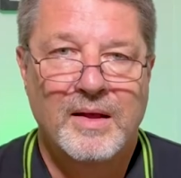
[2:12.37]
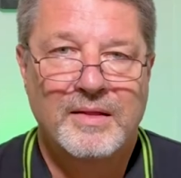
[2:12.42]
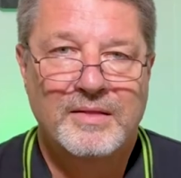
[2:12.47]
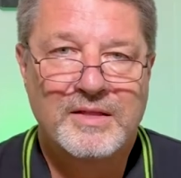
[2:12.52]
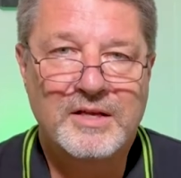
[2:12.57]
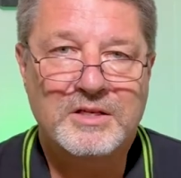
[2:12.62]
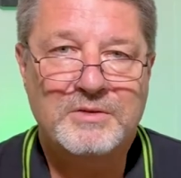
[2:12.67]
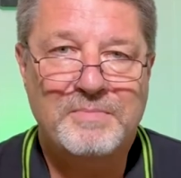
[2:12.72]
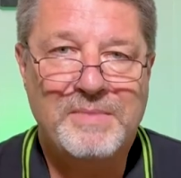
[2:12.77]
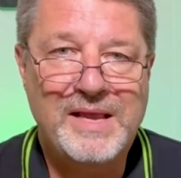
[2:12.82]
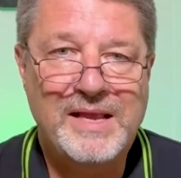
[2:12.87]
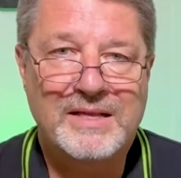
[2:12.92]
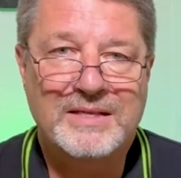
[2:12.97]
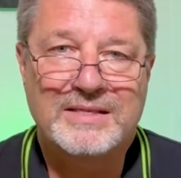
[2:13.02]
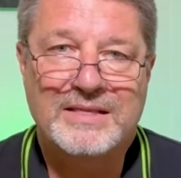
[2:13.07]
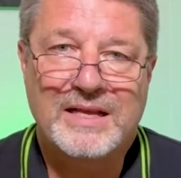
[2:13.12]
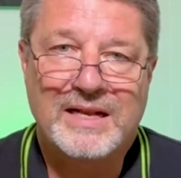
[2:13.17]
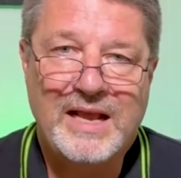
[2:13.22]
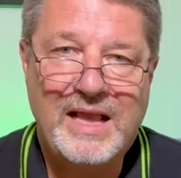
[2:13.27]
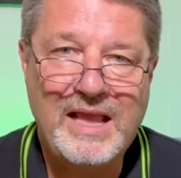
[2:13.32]
This means
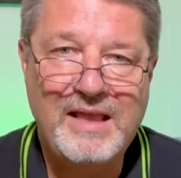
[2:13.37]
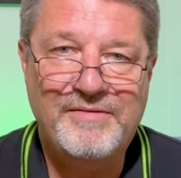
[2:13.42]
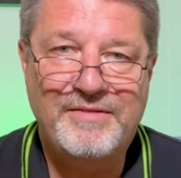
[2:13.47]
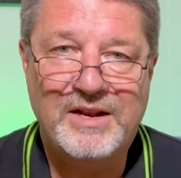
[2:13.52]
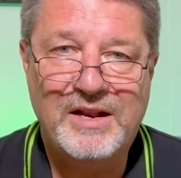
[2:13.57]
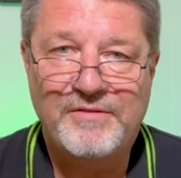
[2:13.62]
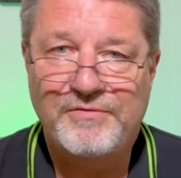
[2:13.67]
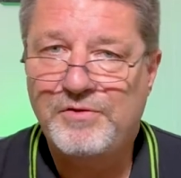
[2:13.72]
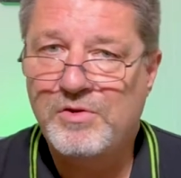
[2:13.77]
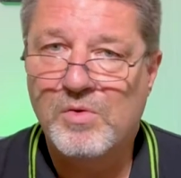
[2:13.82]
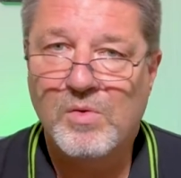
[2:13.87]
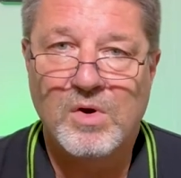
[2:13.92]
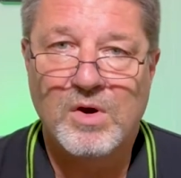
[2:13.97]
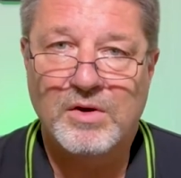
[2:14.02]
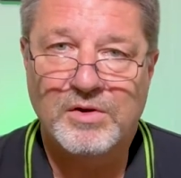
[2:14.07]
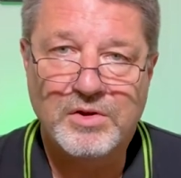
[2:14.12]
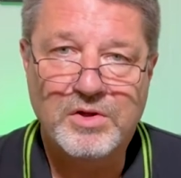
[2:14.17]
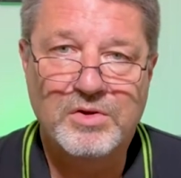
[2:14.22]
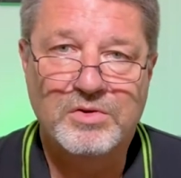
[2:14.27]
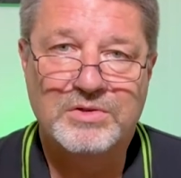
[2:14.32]
that even if you
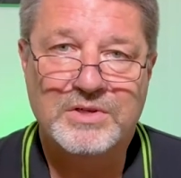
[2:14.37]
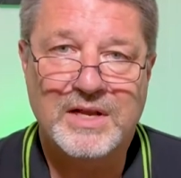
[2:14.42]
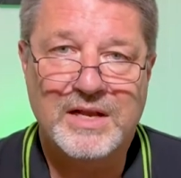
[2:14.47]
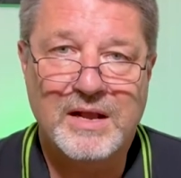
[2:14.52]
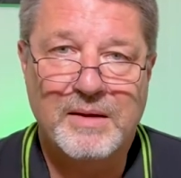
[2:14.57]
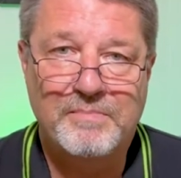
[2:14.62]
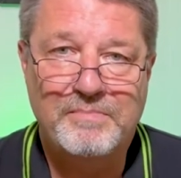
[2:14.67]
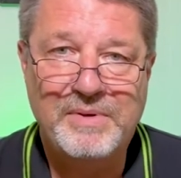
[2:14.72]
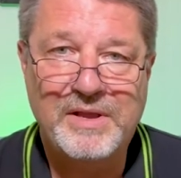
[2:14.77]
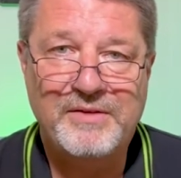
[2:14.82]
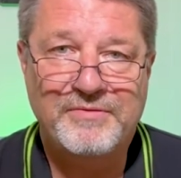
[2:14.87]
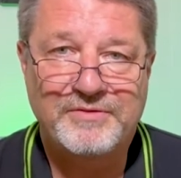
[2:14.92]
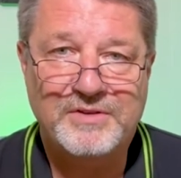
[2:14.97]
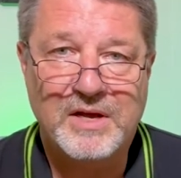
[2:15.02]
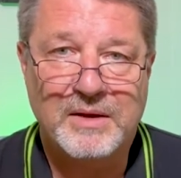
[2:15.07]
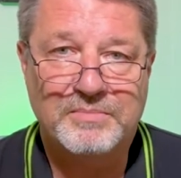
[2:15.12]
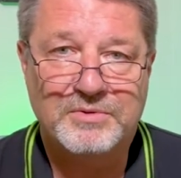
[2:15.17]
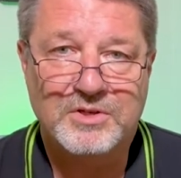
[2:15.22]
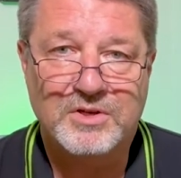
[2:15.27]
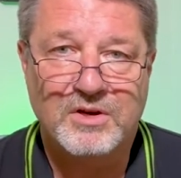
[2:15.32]
aren't using a beefed
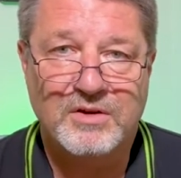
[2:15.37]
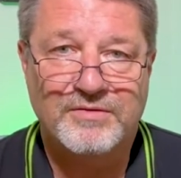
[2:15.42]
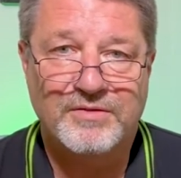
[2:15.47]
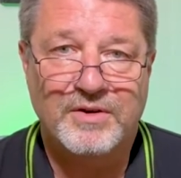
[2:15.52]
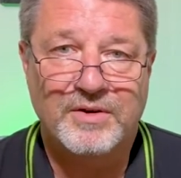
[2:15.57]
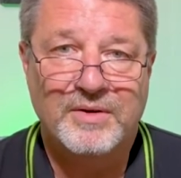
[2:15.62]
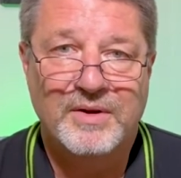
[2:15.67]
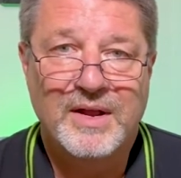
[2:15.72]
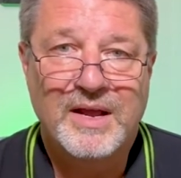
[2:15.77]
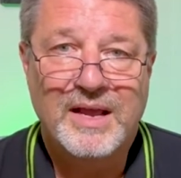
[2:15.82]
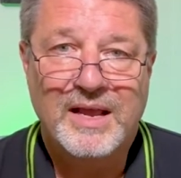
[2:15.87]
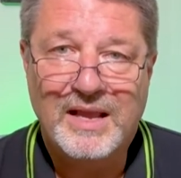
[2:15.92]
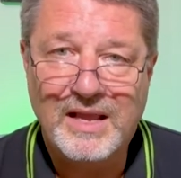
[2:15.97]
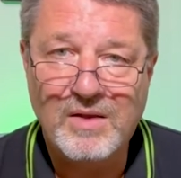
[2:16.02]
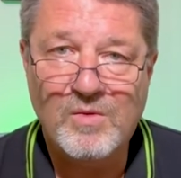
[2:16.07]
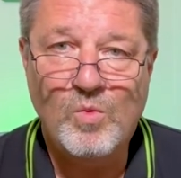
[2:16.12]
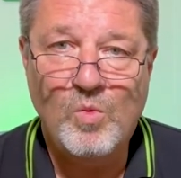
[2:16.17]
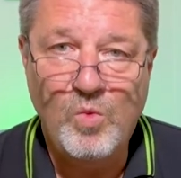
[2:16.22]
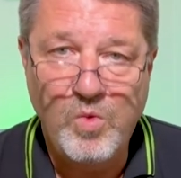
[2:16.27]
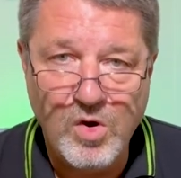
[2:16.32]
up server,
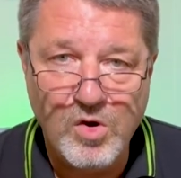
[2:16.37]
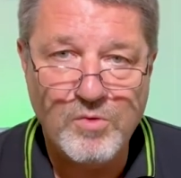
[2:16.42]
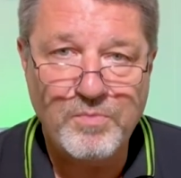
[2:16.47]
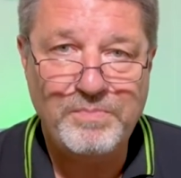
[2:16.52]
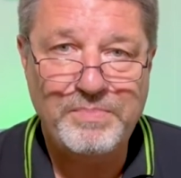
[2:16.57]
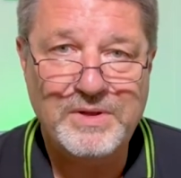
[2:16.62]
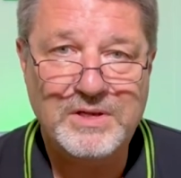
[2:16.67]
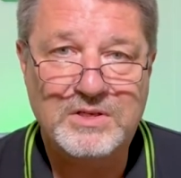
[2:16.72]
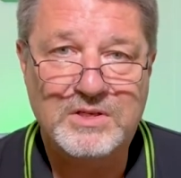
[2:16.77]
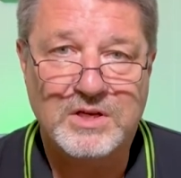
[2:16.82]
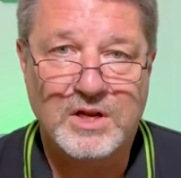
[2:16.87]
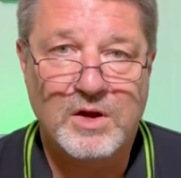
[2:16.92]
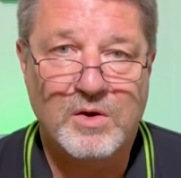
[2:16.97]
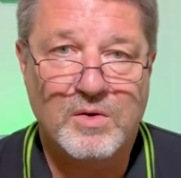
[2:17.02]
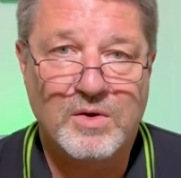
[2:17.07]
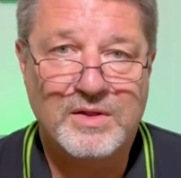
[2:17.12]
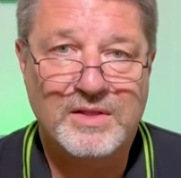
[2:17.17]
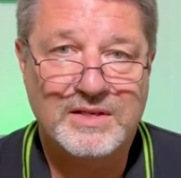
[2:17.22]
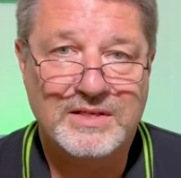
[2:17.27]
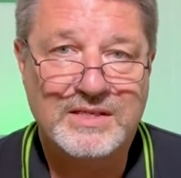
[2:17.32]
it won't be
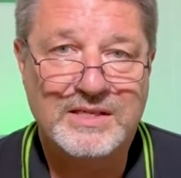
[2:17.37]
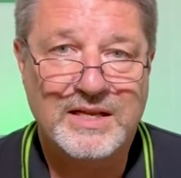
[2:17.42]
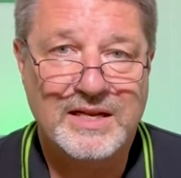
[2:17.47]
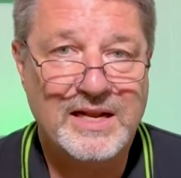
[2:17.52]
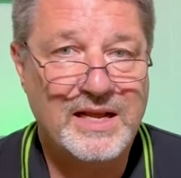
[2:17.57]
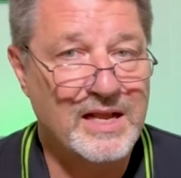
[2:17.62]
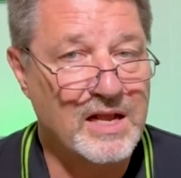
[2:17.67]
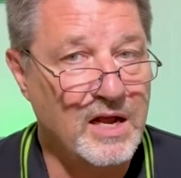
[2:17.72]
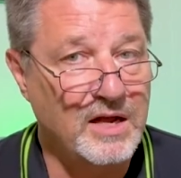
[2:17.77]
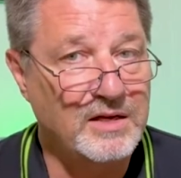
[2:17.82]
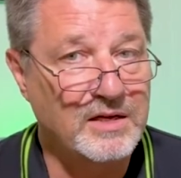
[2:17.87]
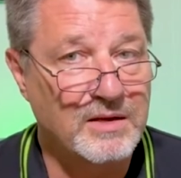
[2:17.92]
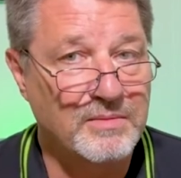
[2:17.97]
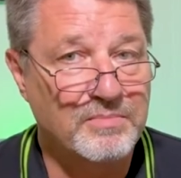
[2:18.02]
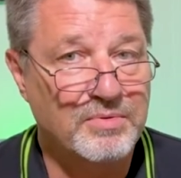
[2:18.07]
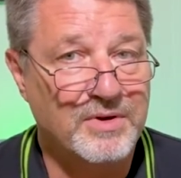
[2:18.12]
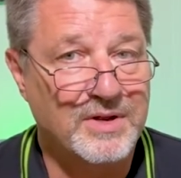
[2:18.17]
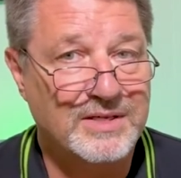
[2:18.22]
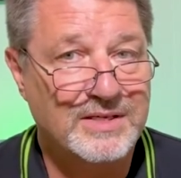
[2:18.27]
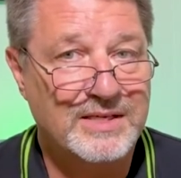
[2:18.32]
slower than sending
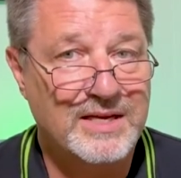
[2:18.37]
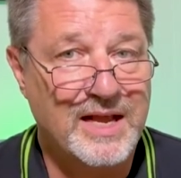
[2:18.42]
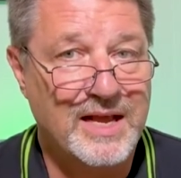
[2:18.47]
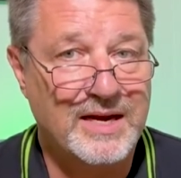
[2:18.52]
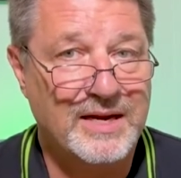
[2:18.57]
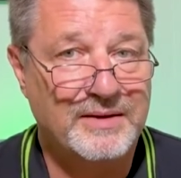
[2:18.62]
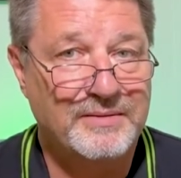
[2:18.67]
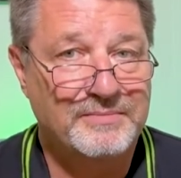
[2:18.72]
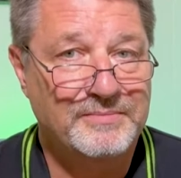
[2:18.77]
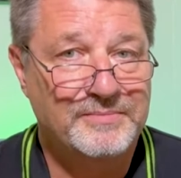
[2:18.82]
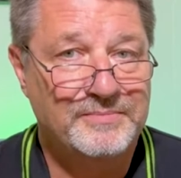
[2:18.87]
uncompressed data.